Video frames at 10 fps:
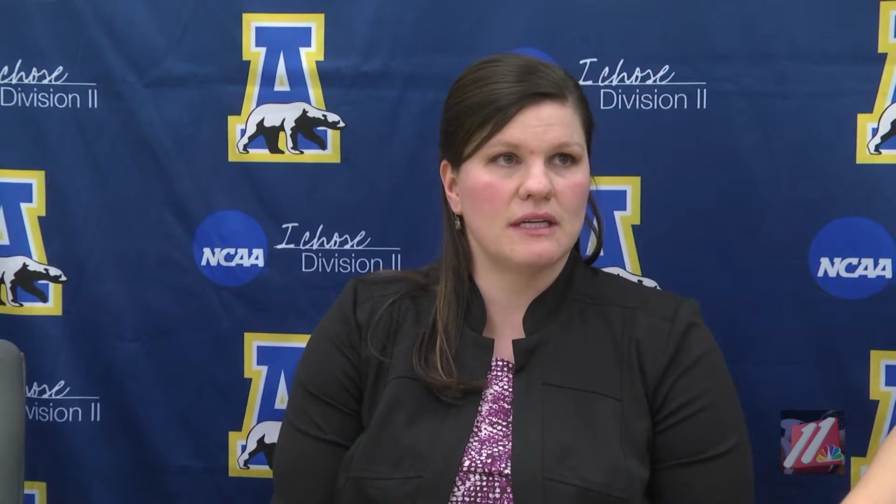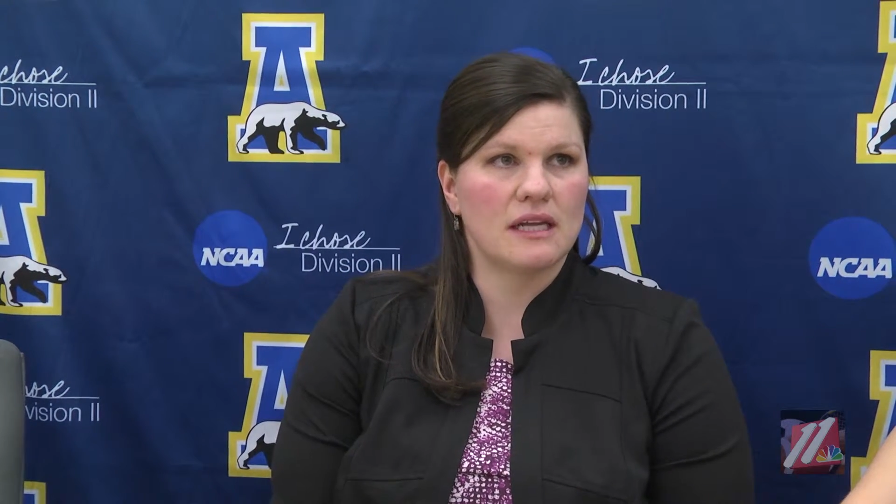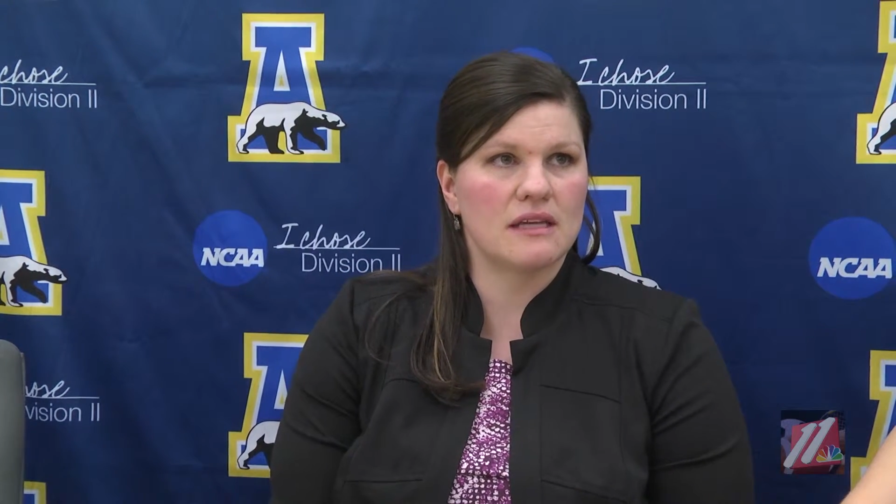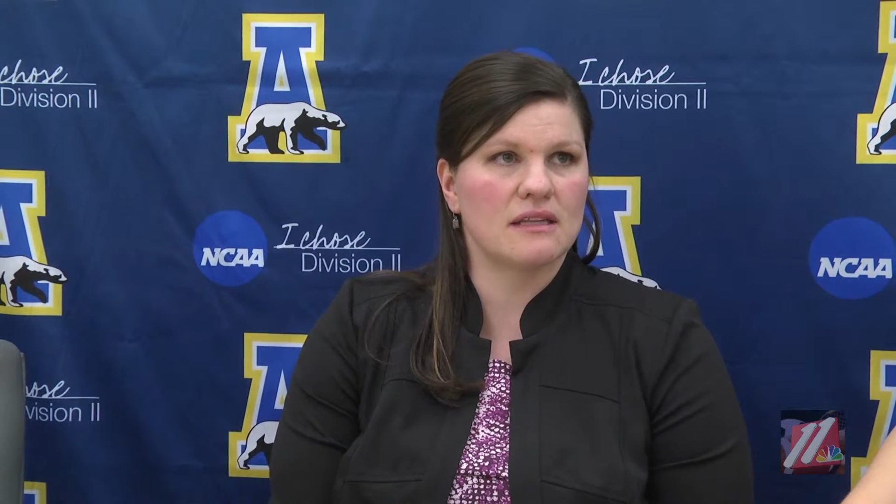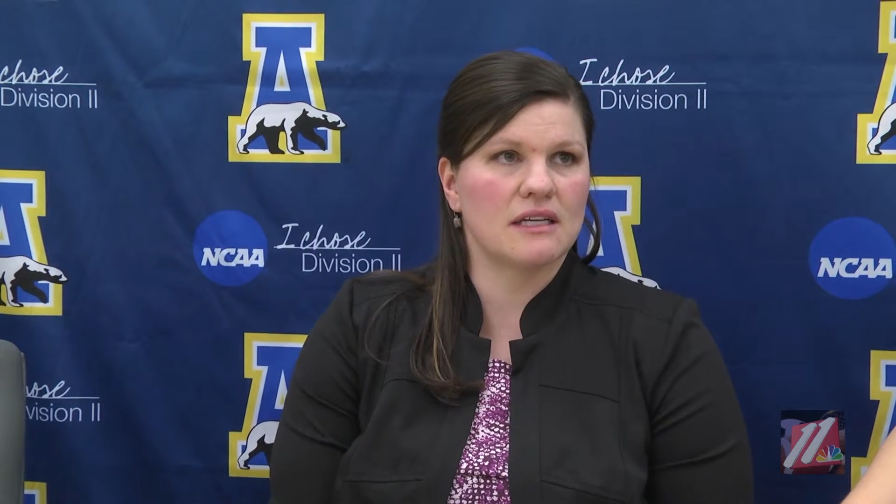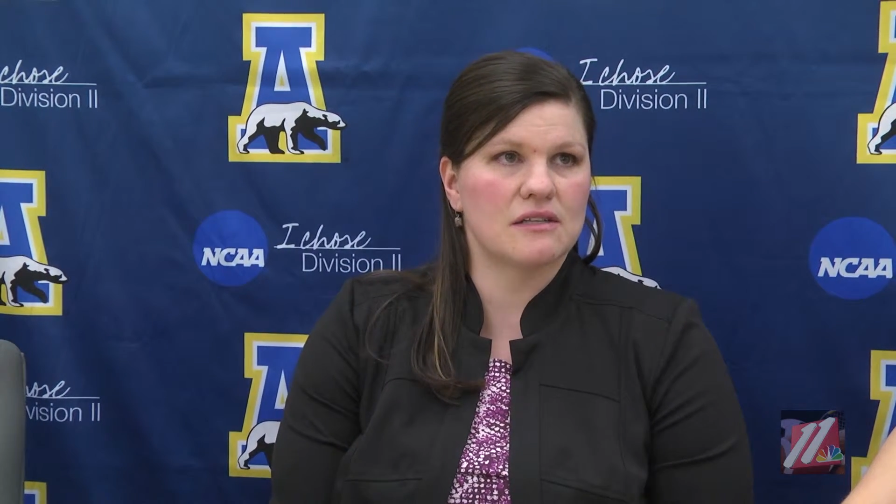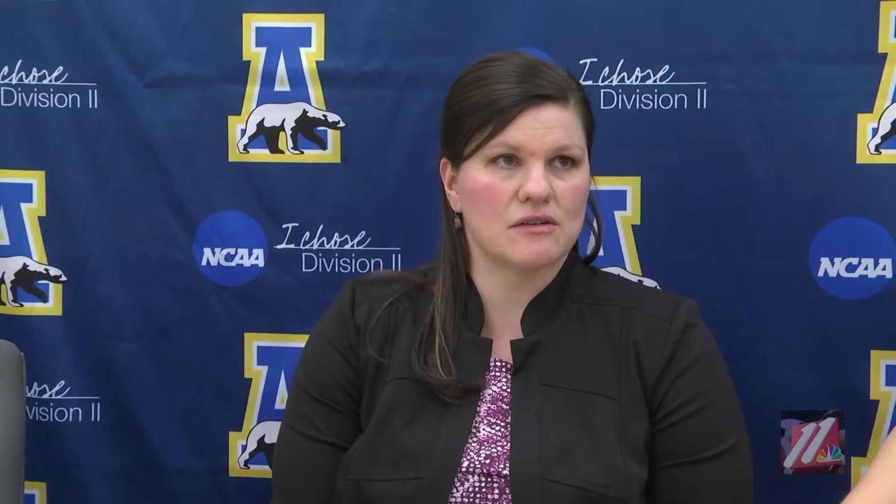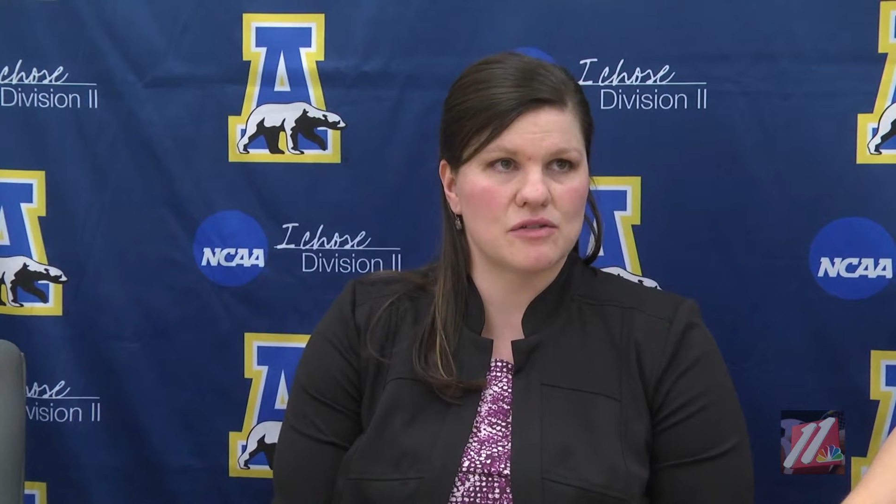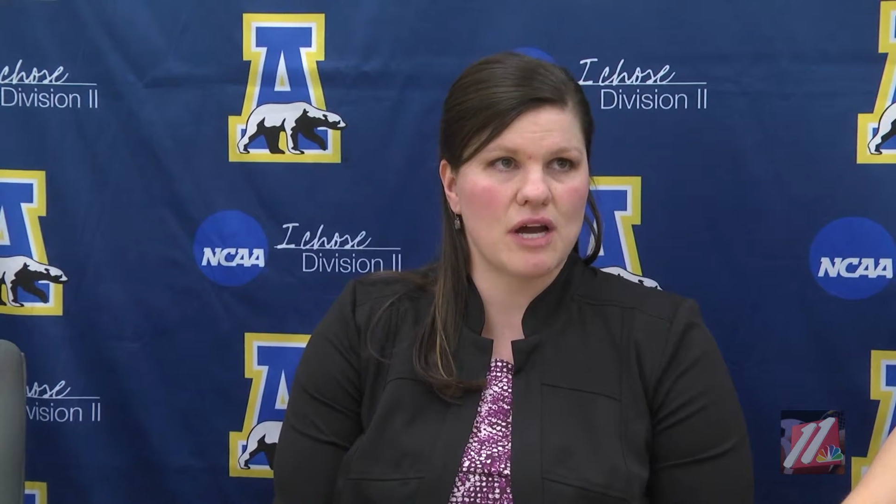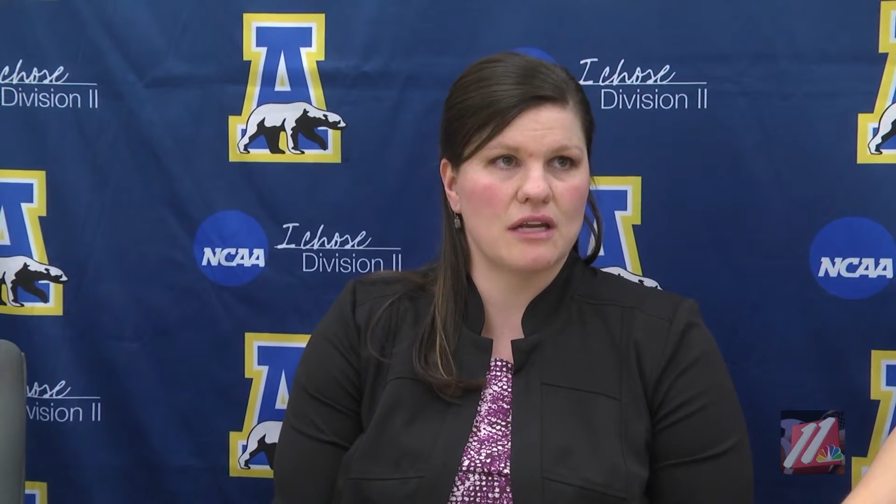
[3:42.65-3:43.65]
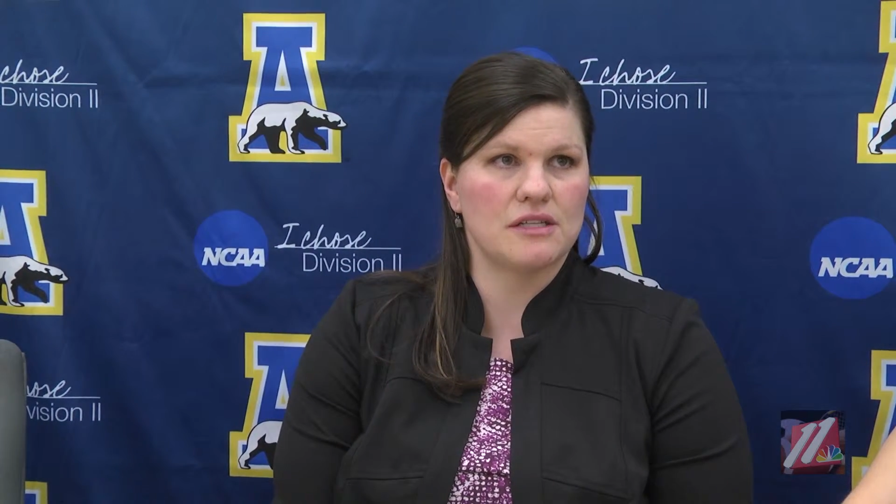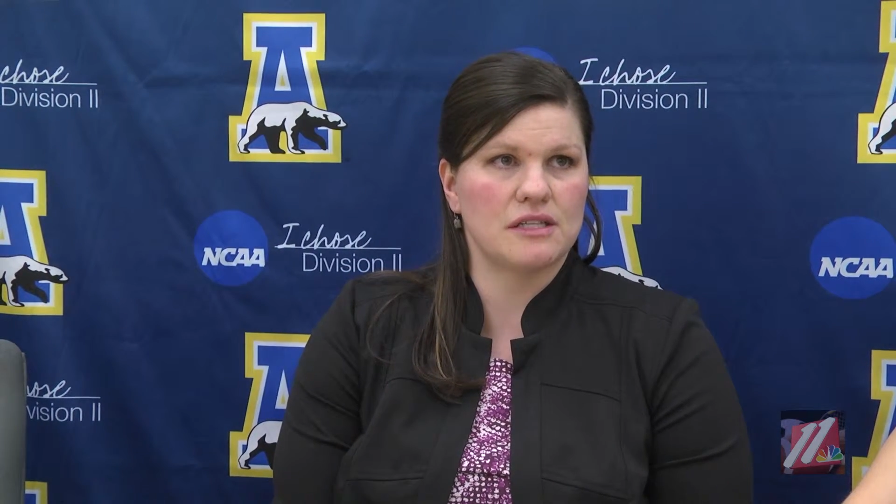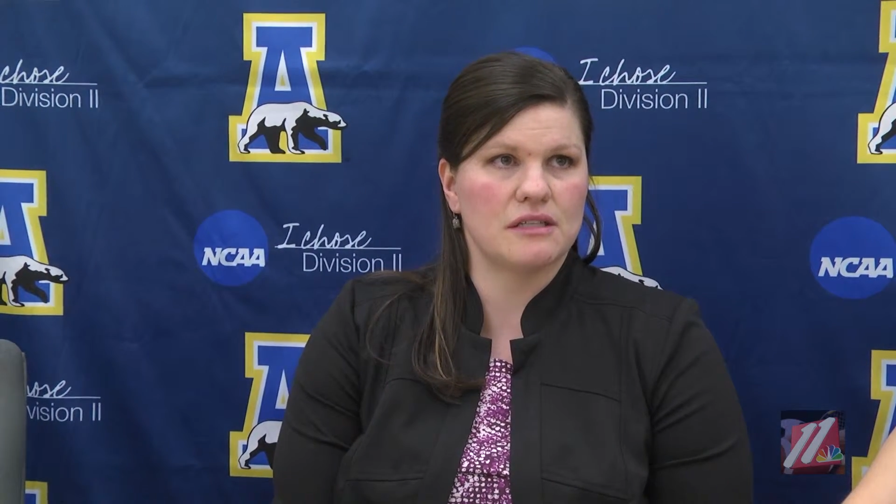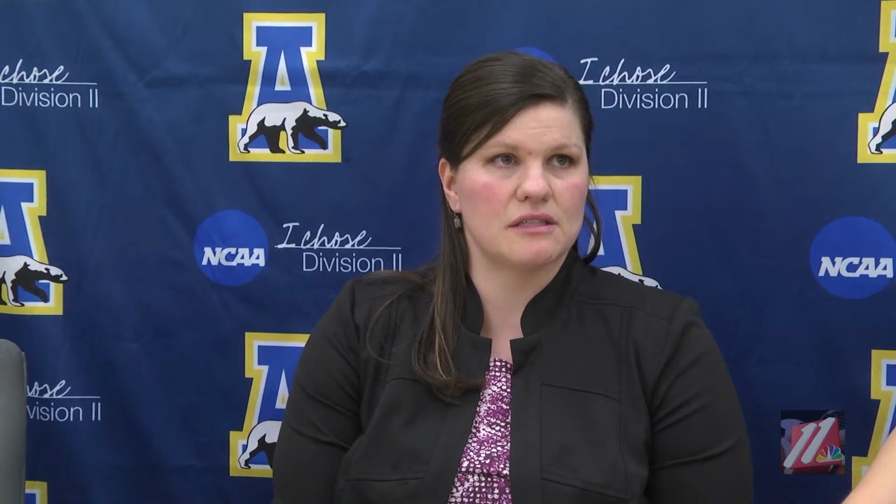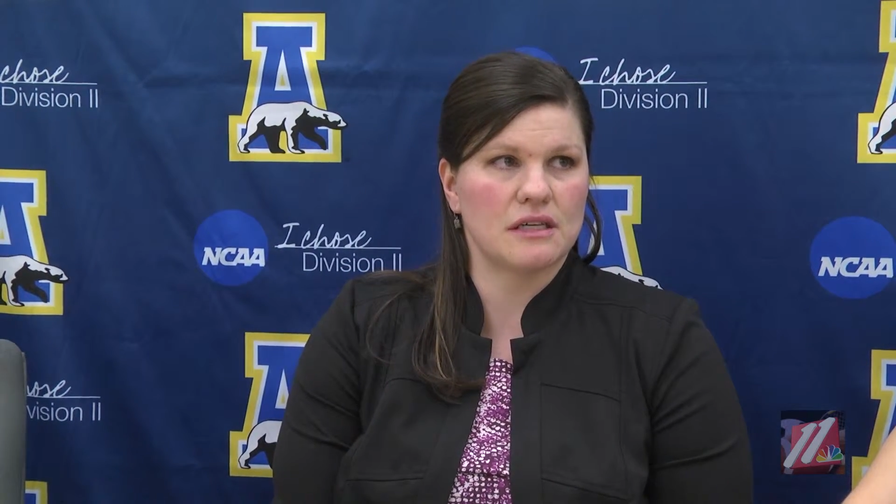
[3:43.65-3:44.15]
and I think that's our
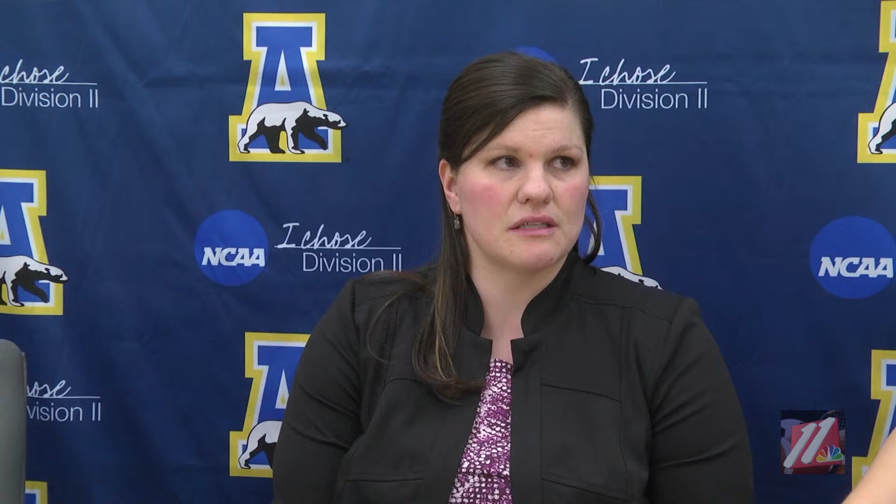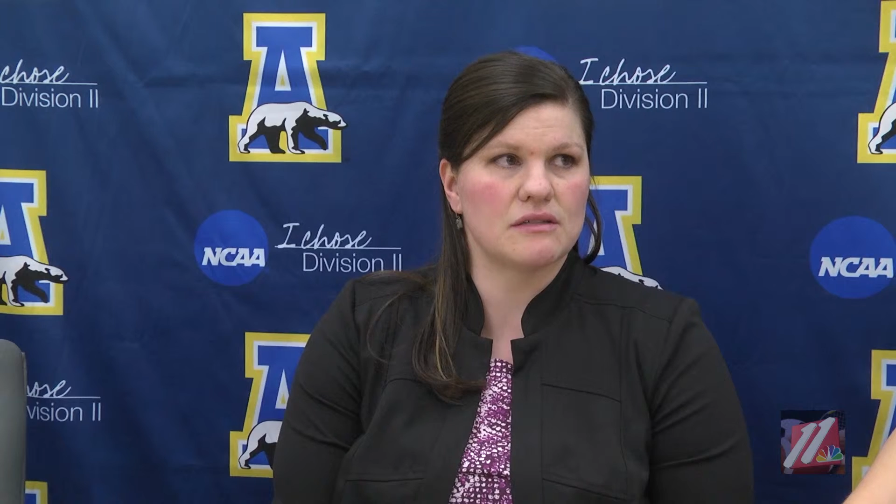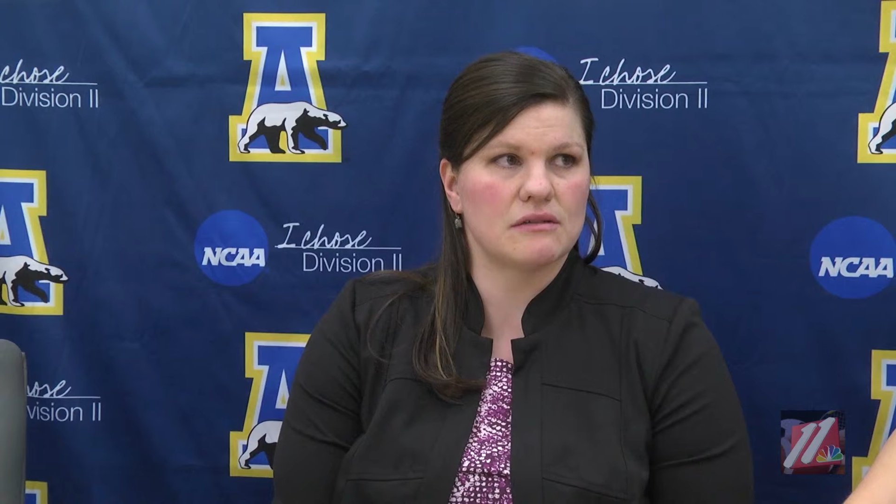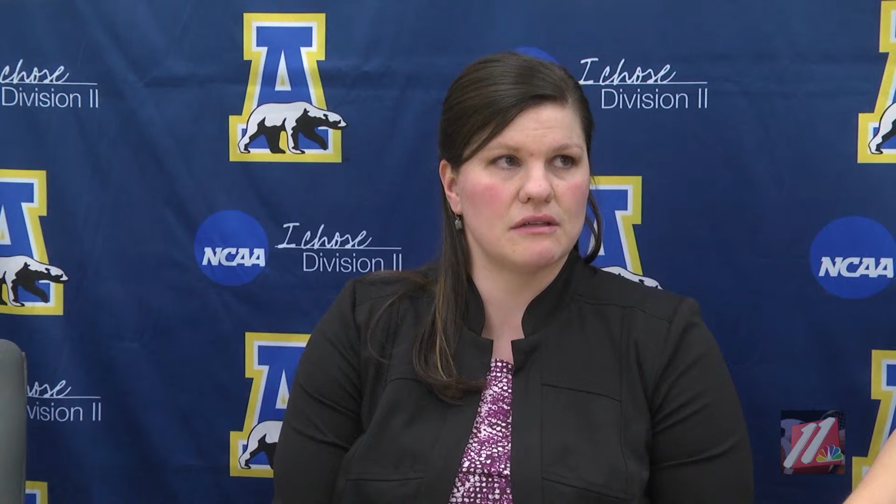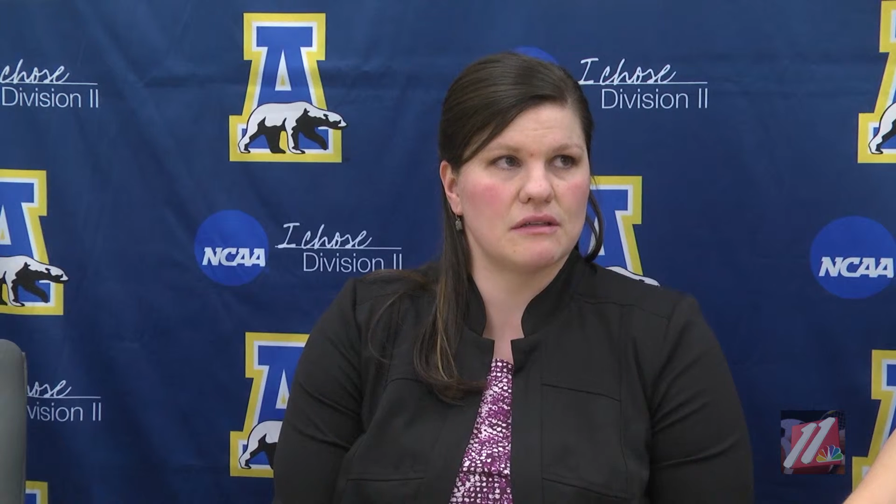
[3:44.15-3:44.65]
strategy is